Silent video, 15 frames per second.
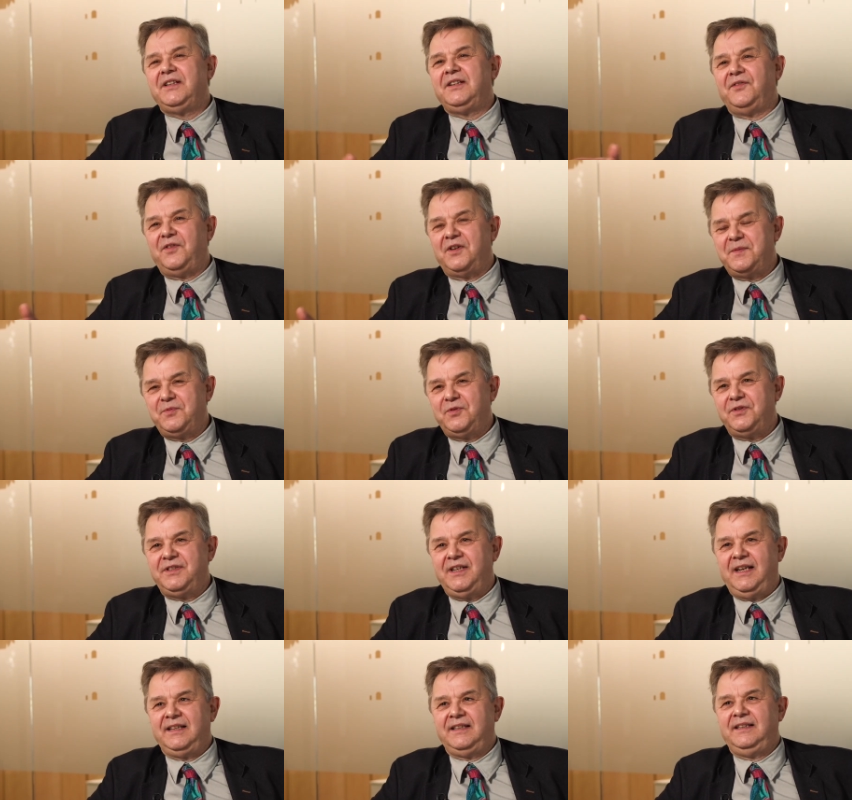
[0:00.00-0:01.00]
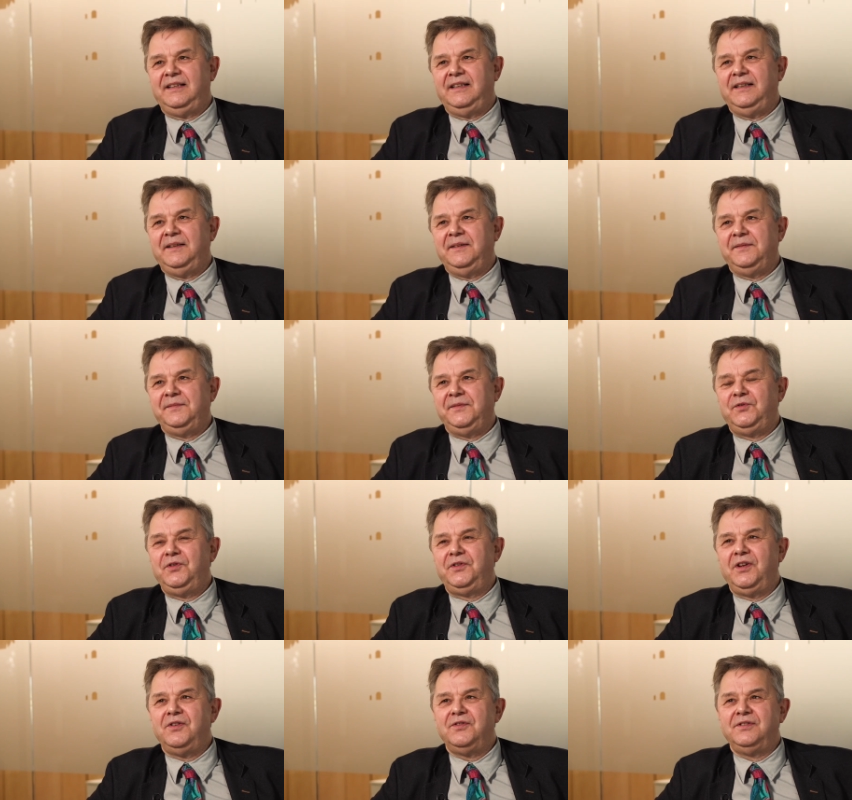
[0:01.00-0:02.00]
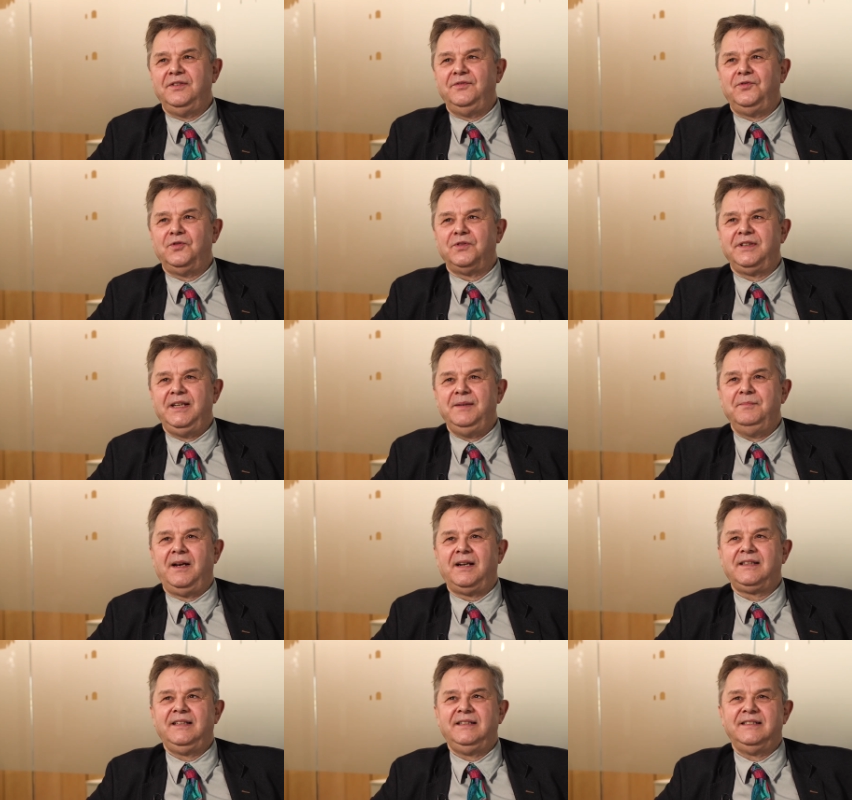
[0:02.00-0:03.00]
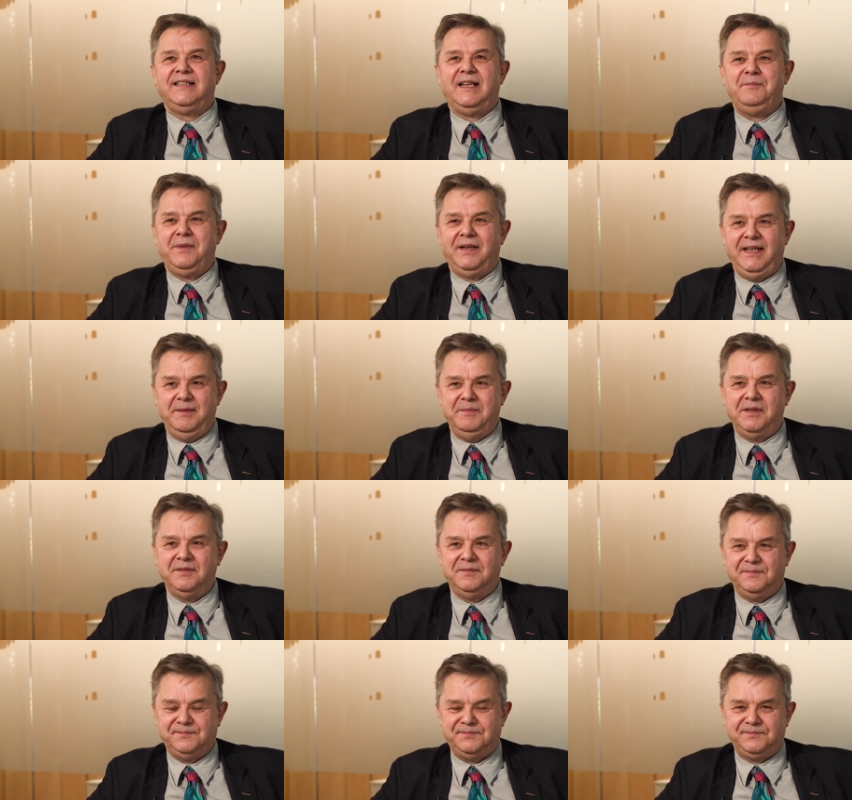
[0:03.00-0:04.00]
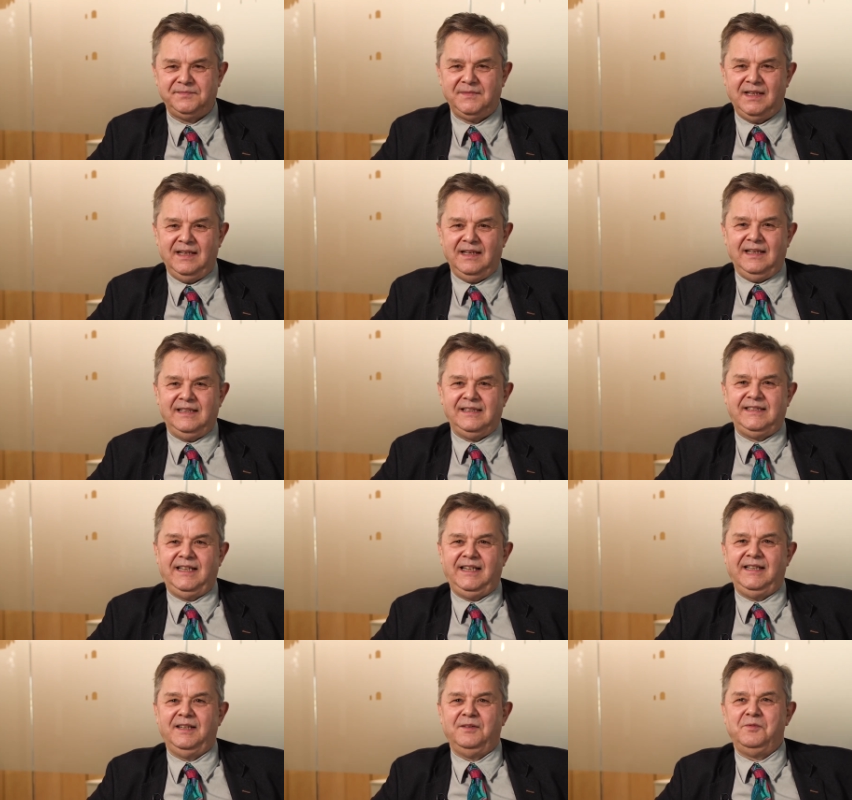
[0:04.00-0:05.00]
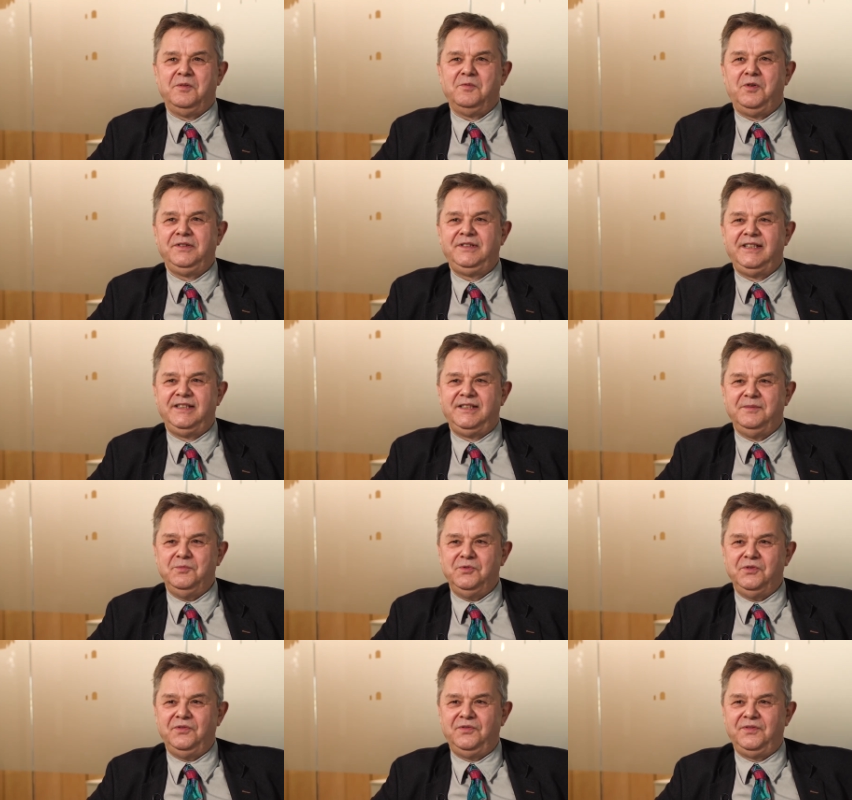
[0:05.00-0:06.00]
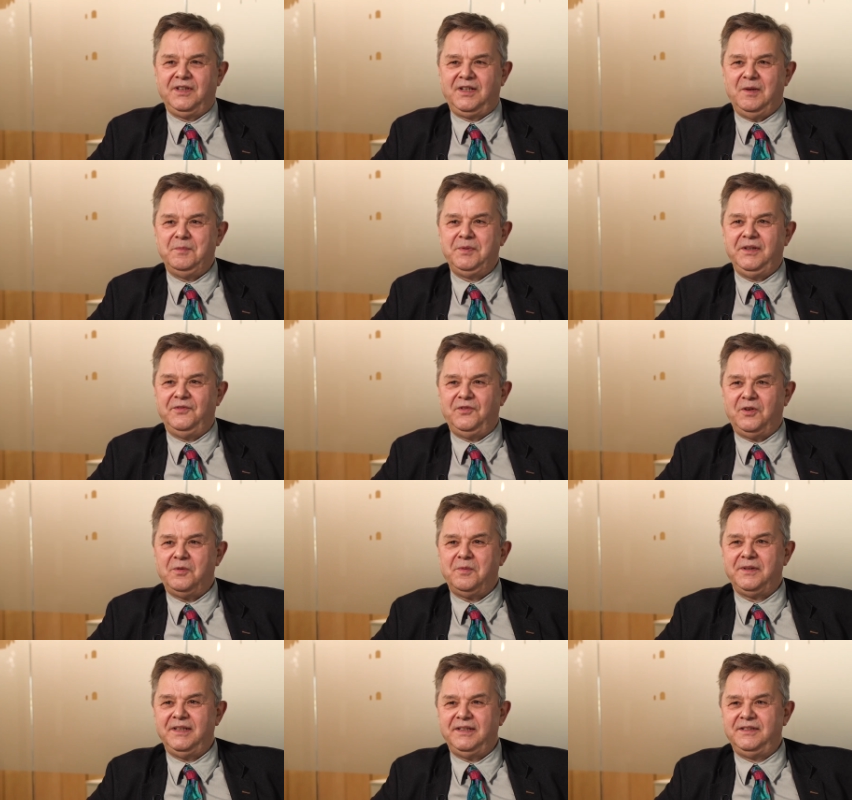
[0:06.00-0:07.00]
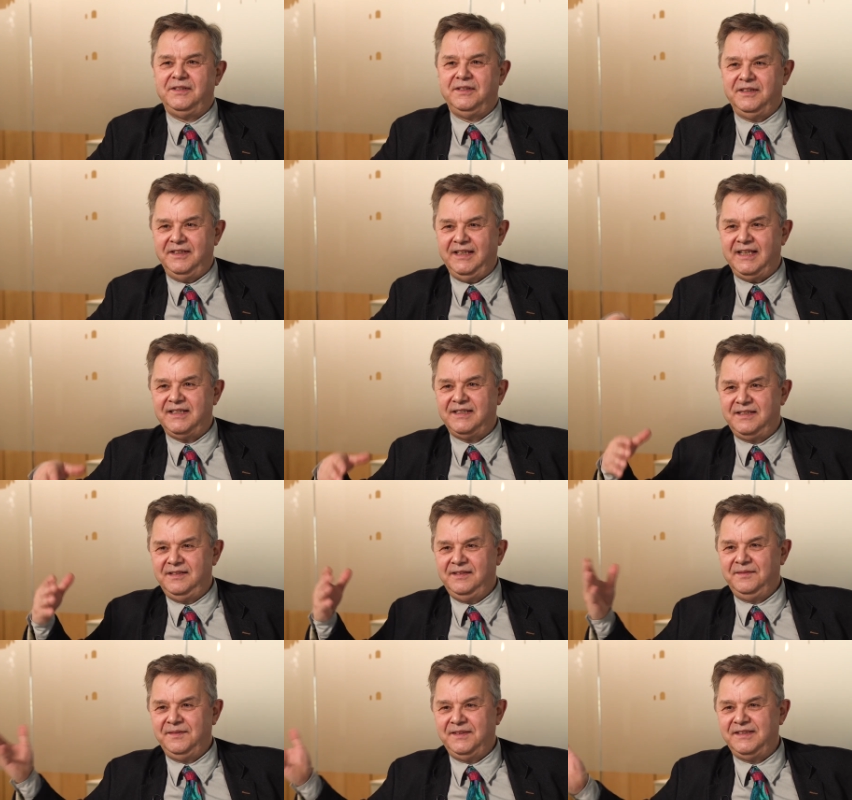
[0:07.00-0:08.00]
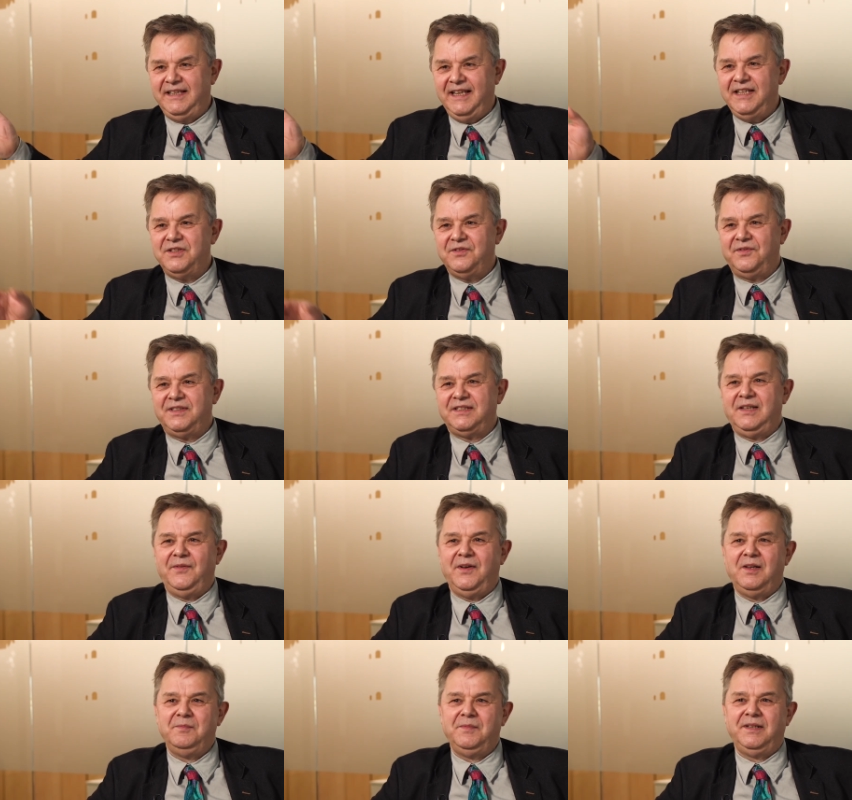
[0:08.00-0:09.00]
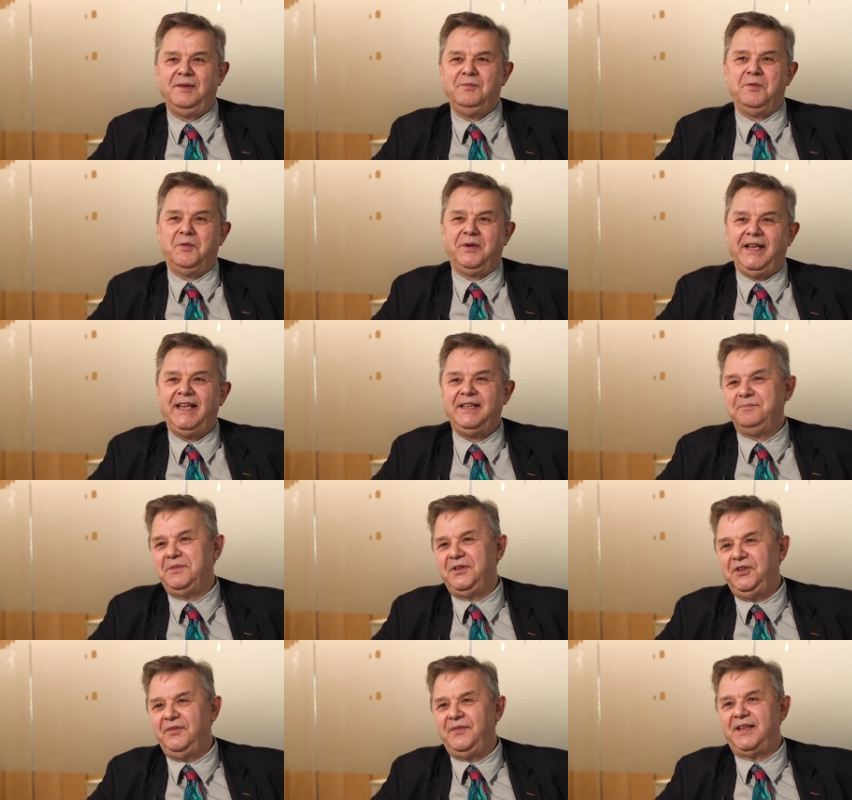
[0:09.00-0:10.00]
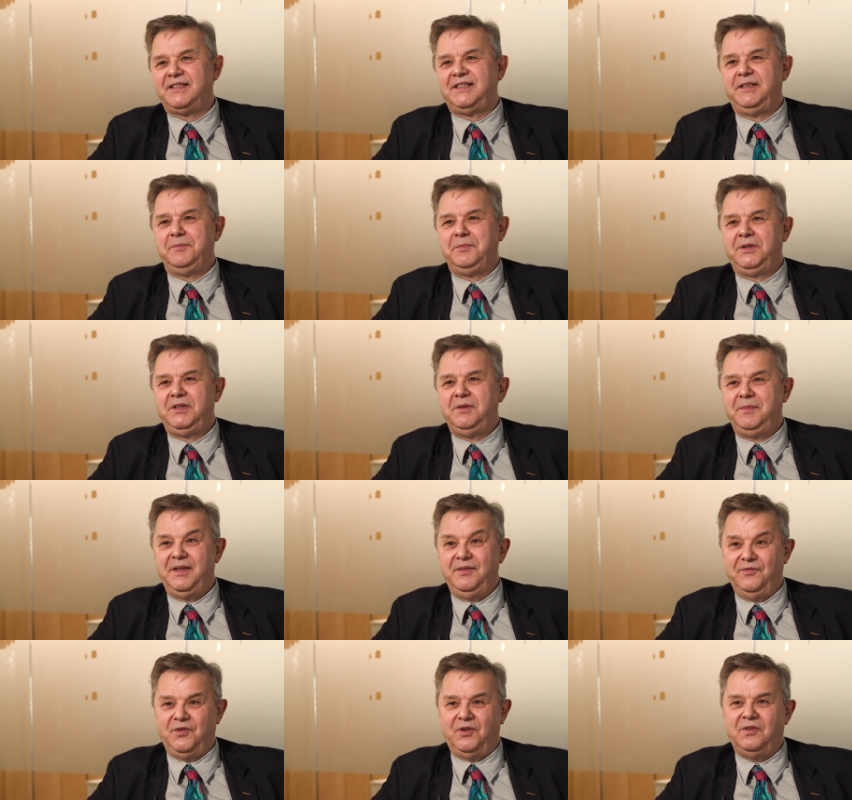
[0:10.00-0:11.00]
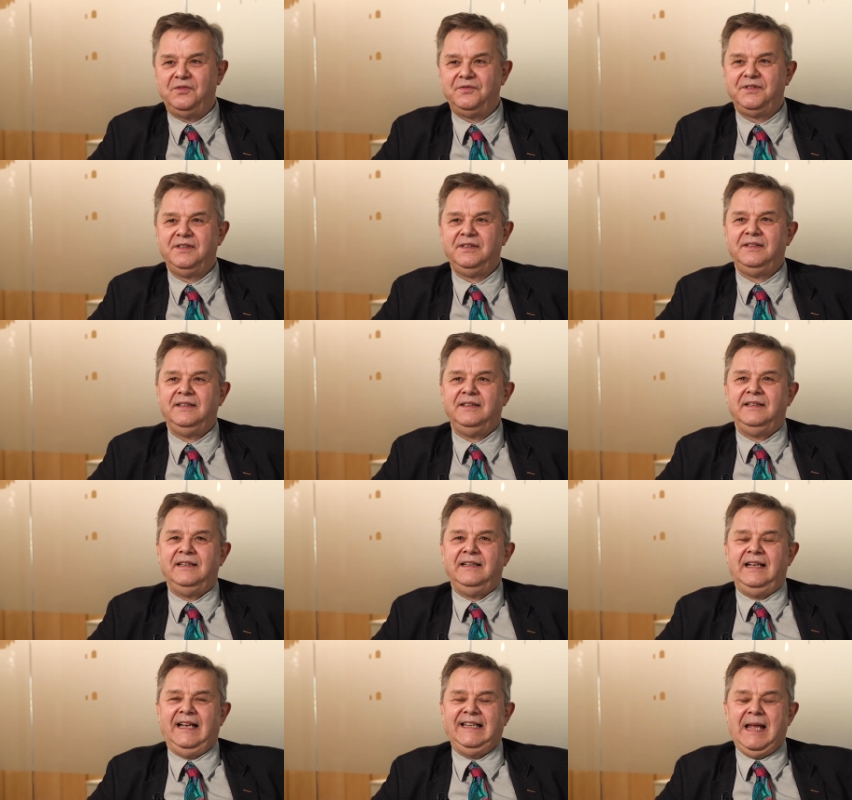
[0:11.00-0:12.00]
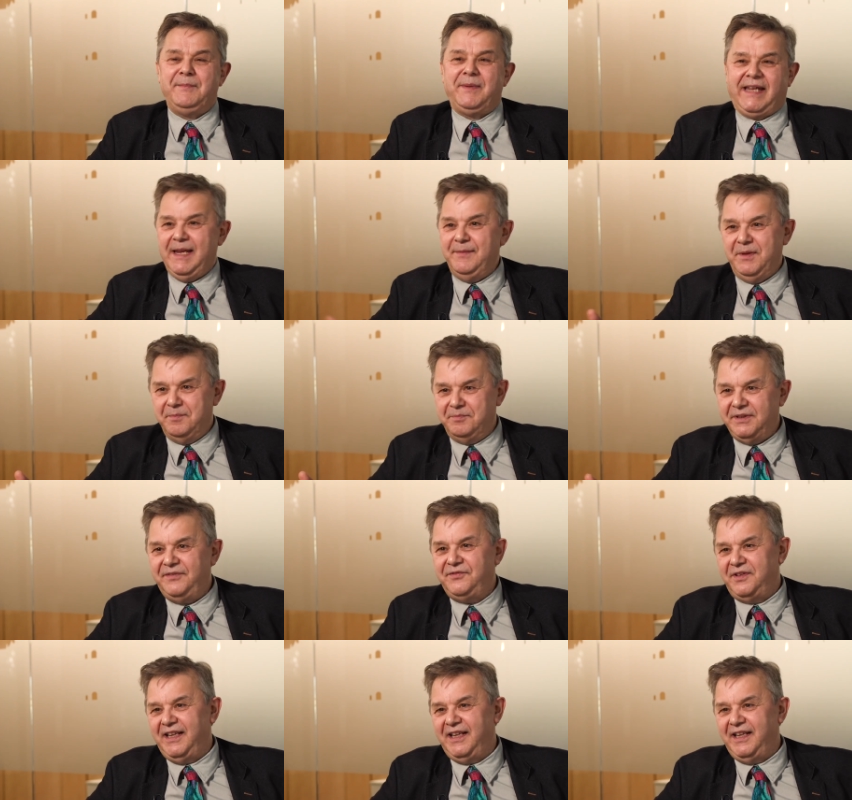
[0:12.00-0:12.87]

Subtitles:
the first project, in 2014, Martin sent me an email saying that we're wanting to move the company forward into the next stage of its development, and we want Edinburgh University to be involved. And that became the brief for